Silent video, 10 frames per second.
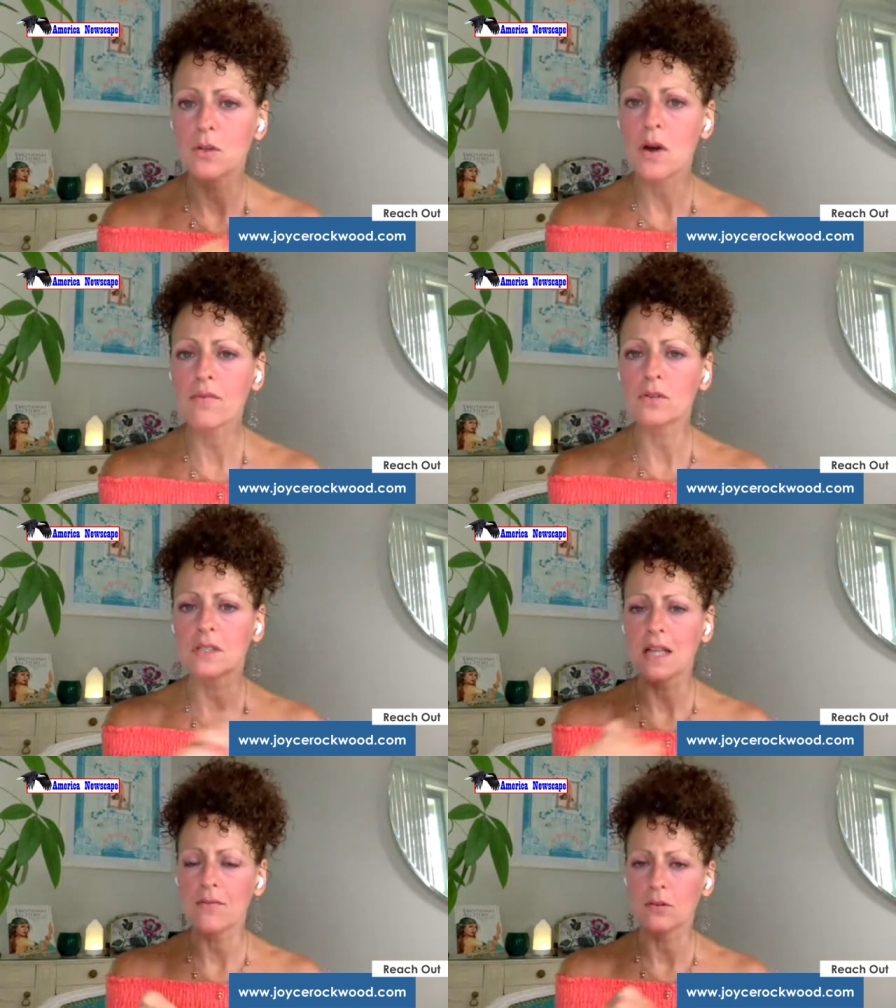When you have
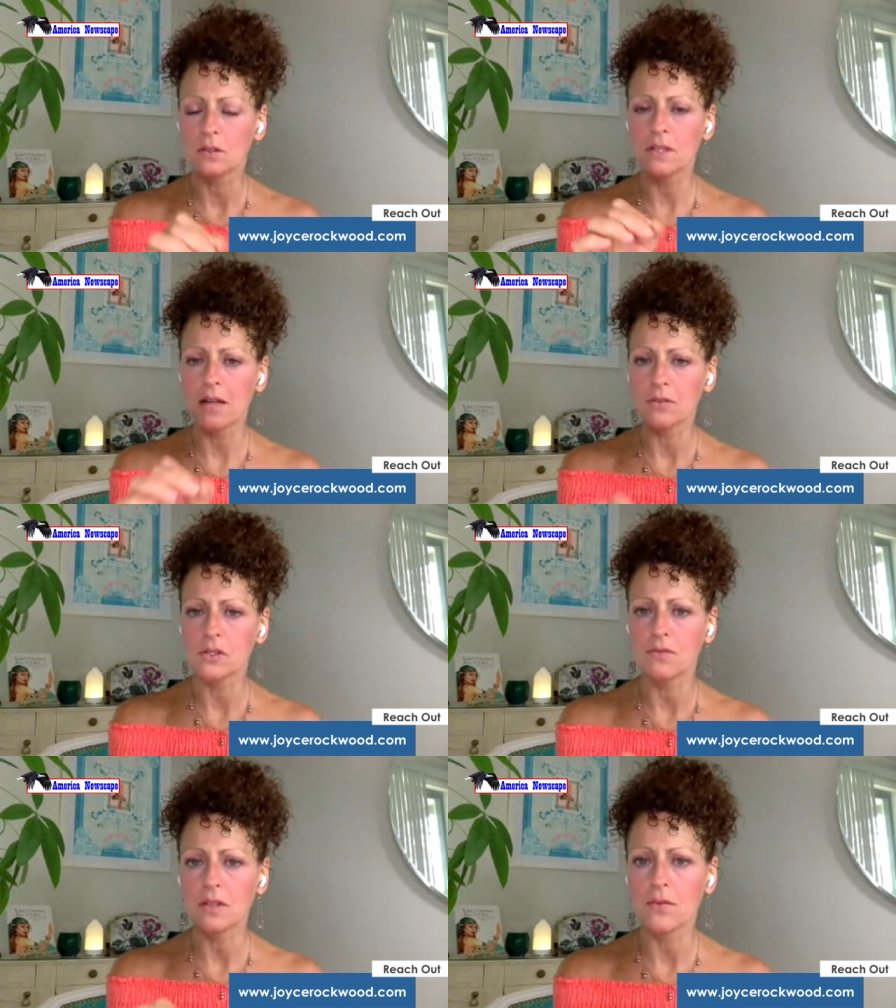those level
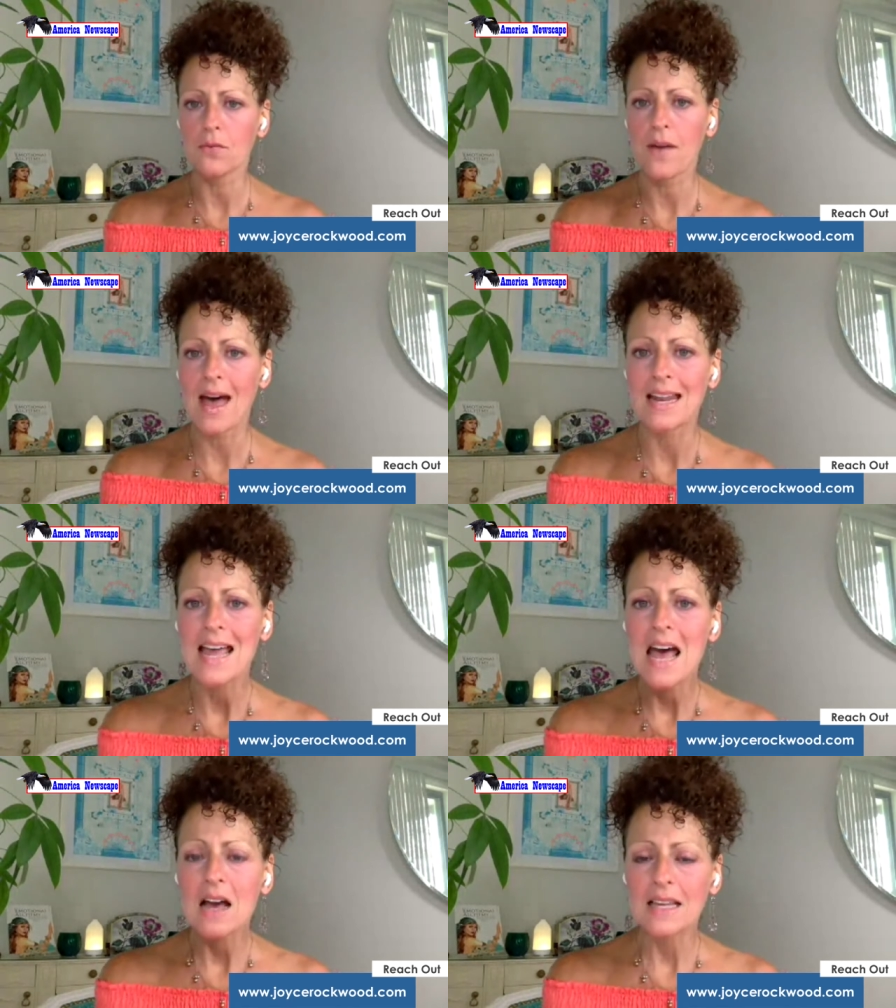levels of liver fat
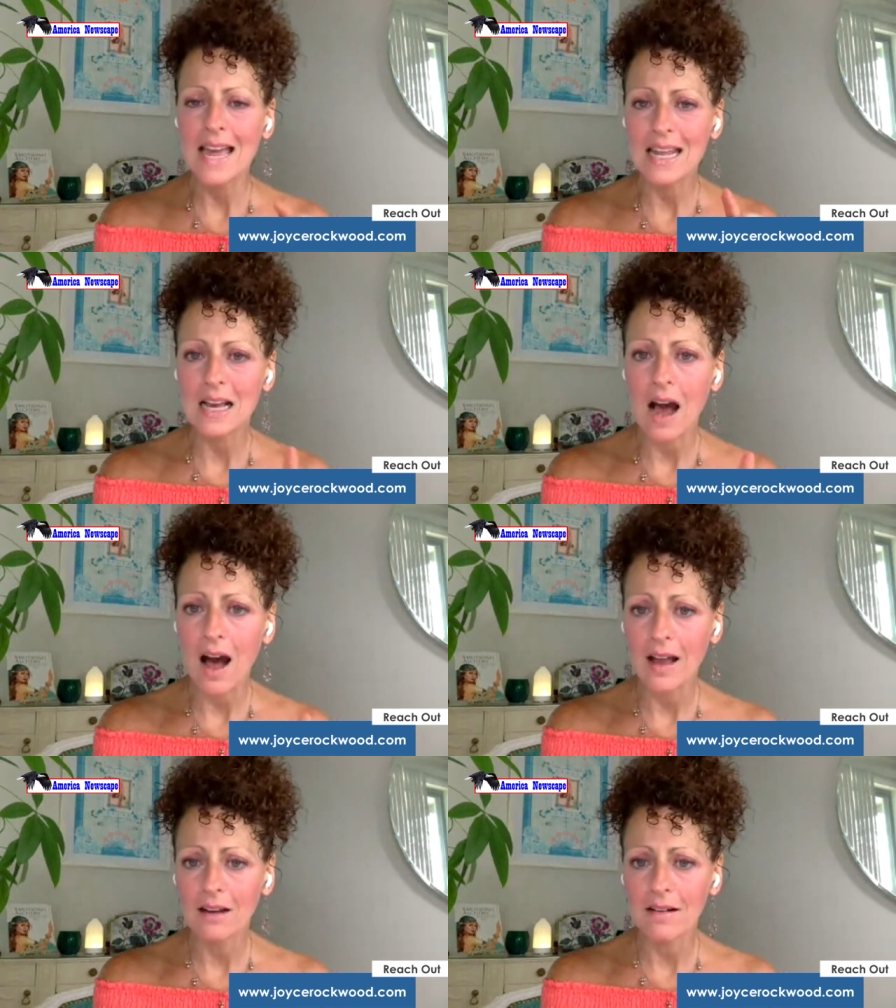getting
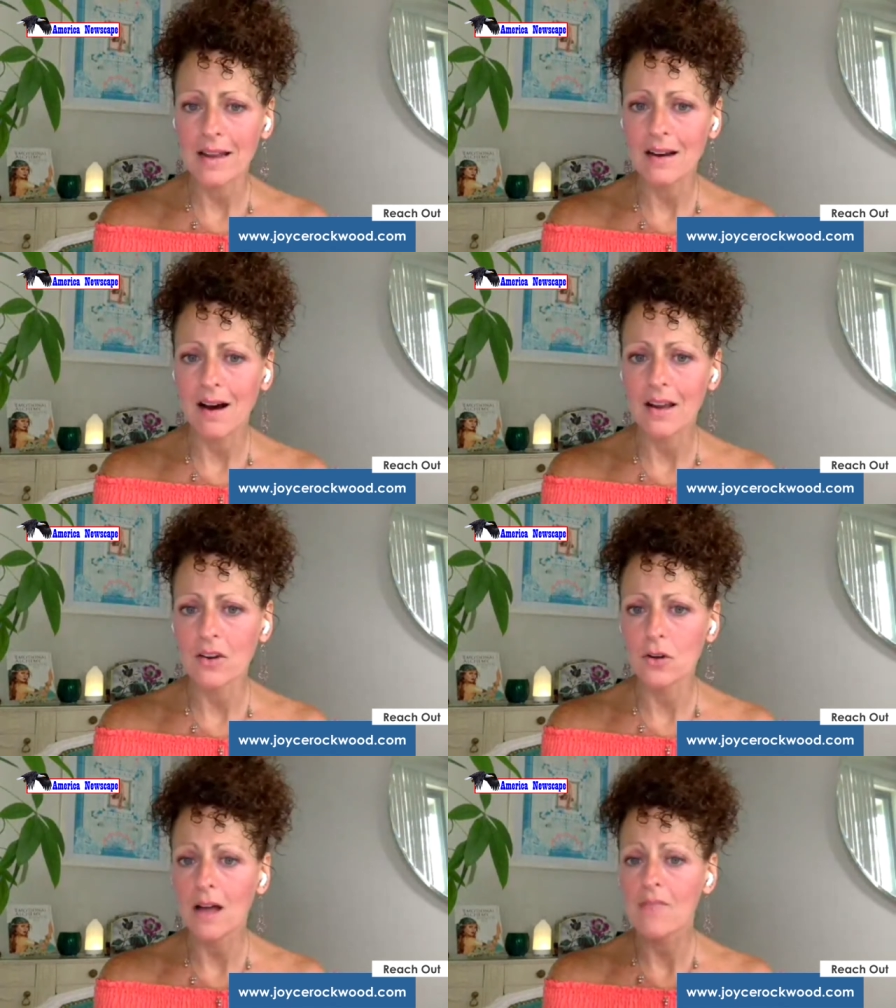higher and
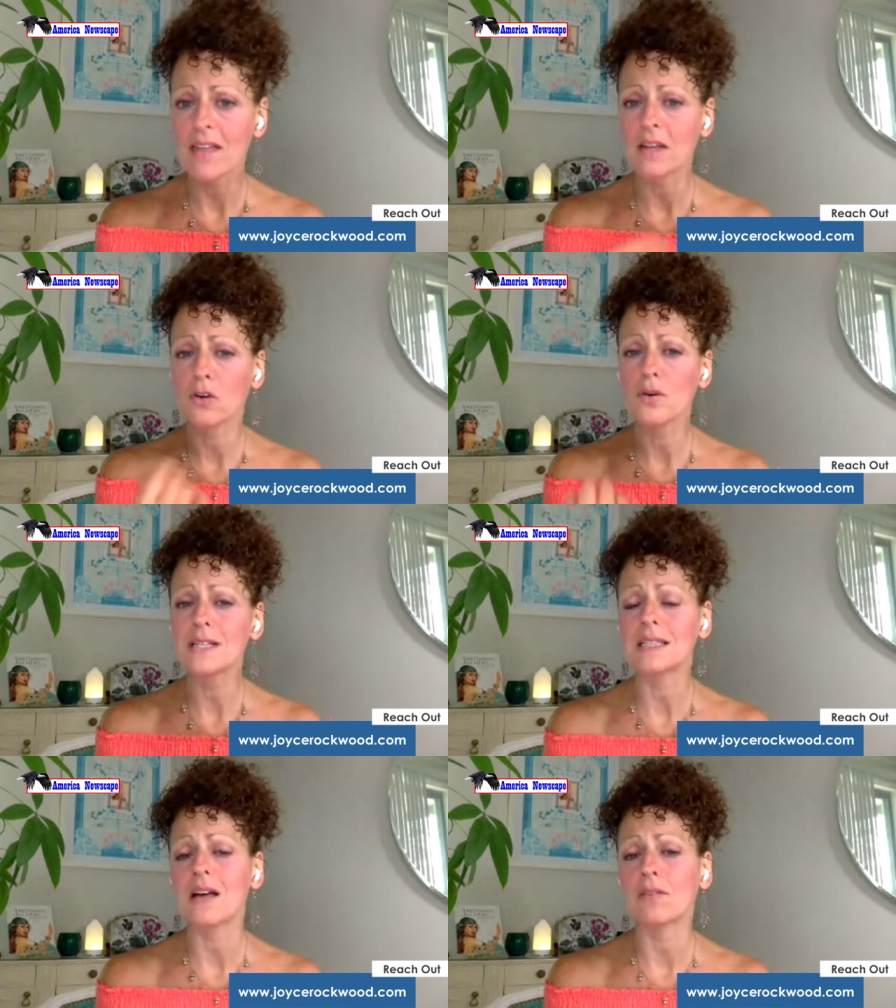higher, you'll have that
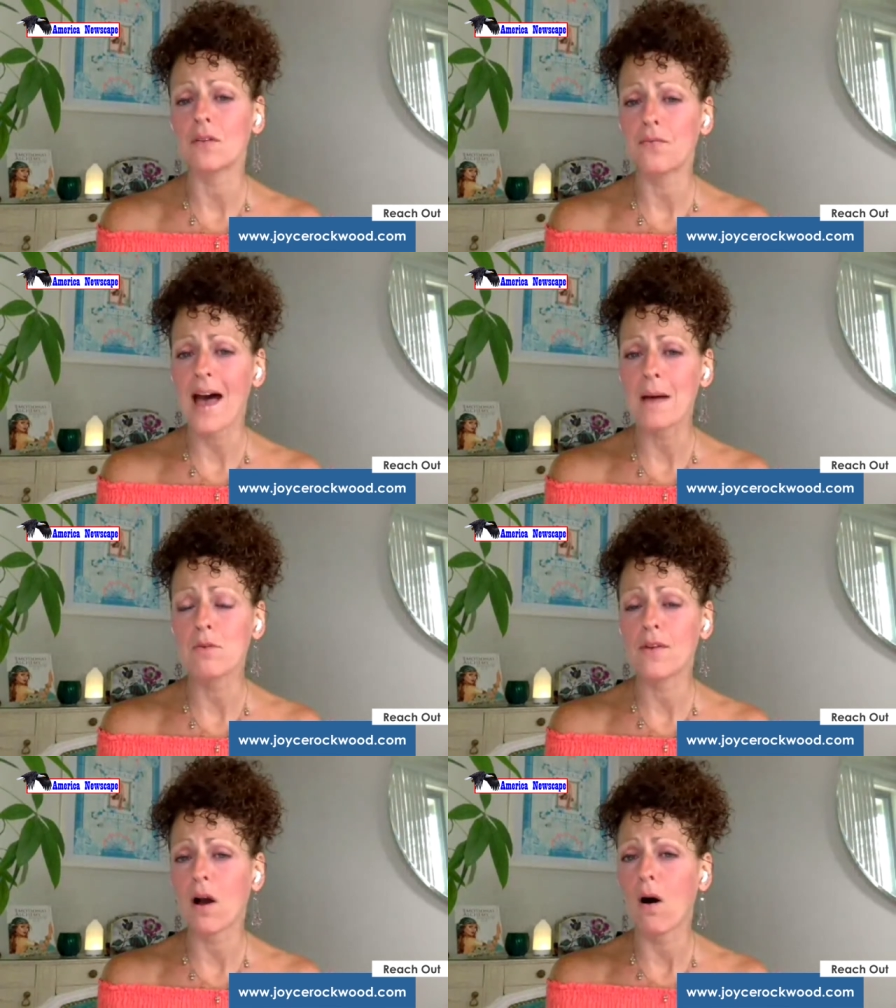increased level of fat
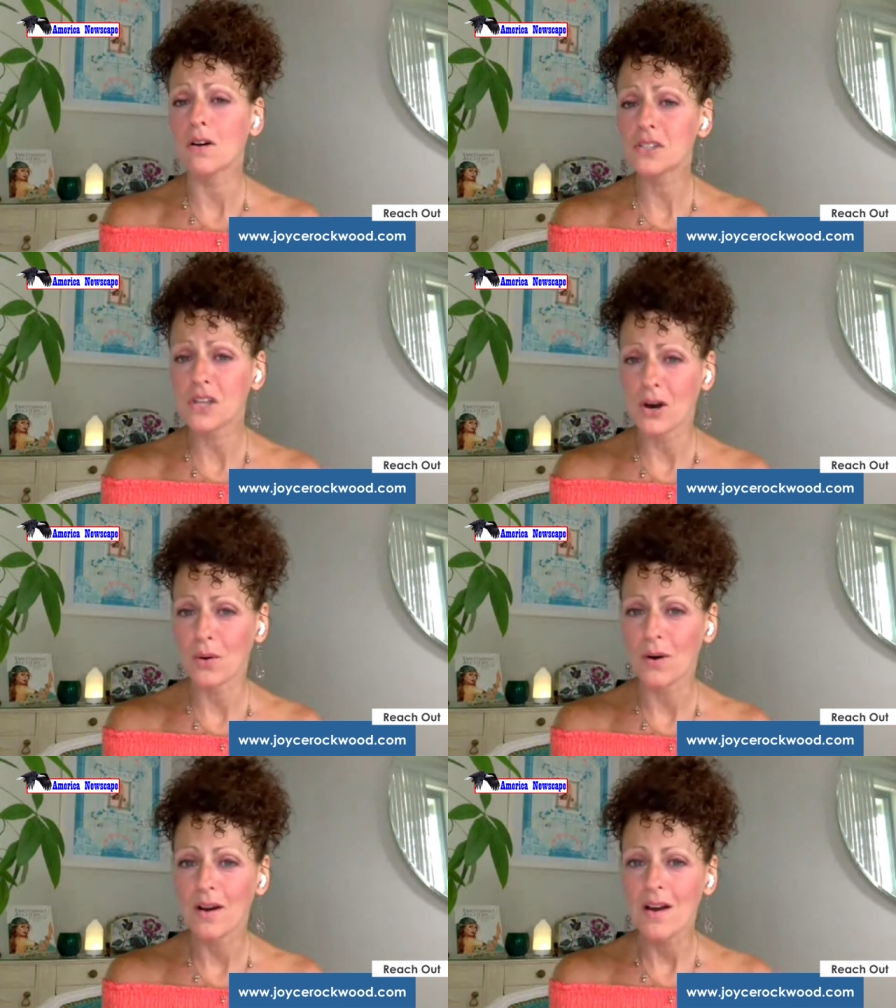moving
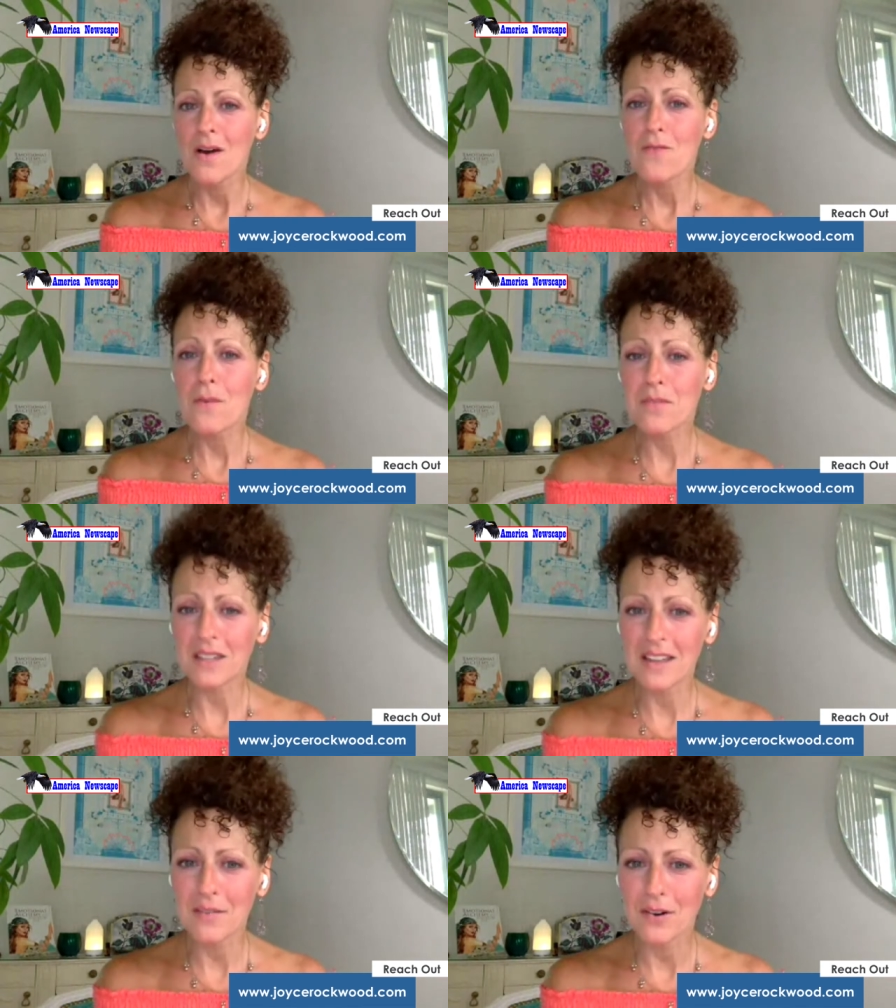also from the
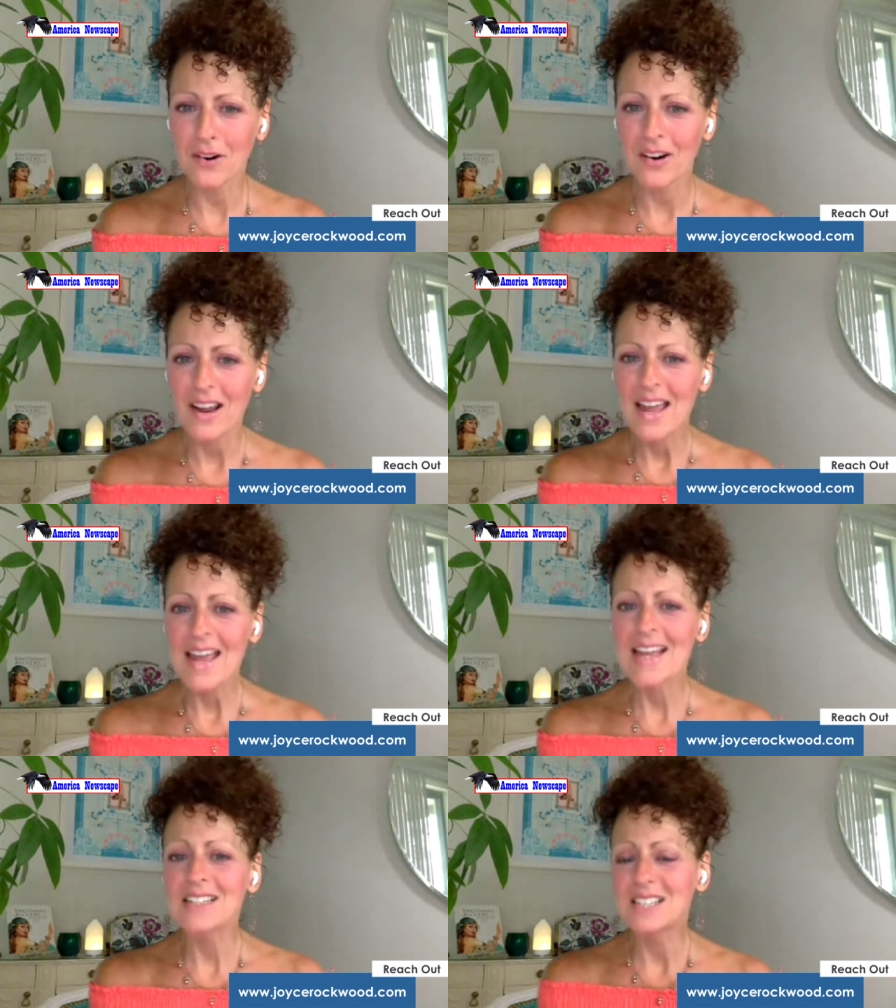liver
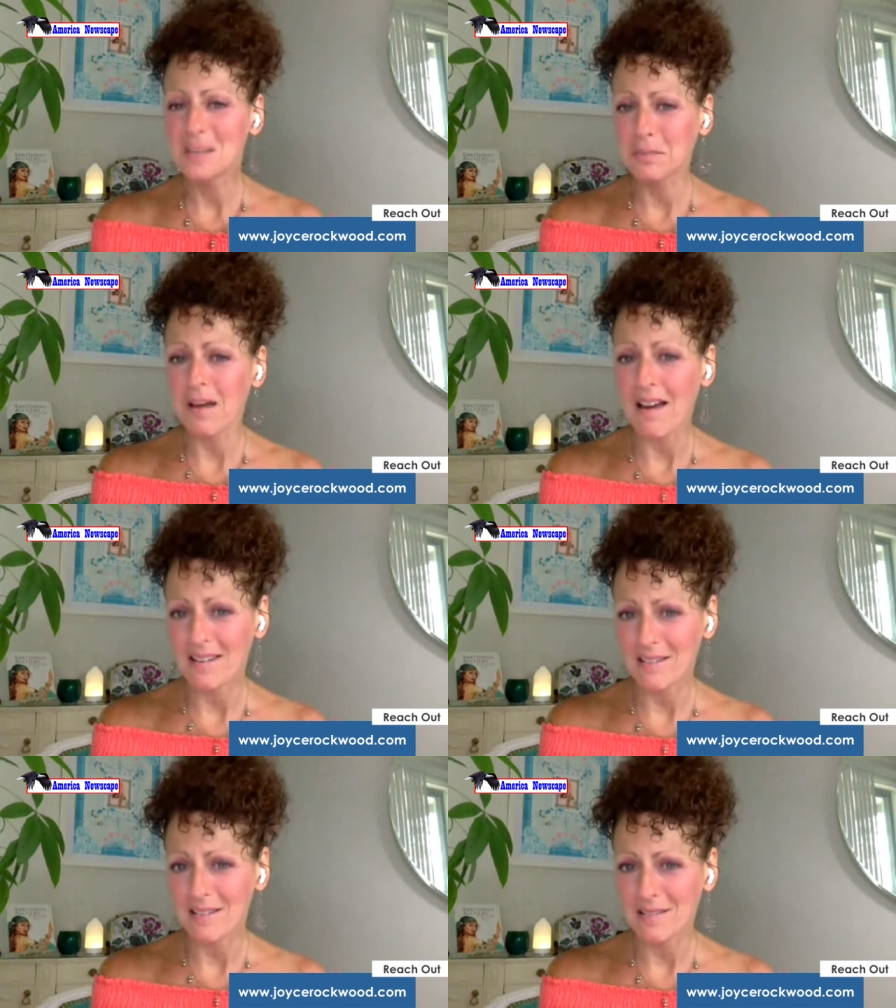into the blood,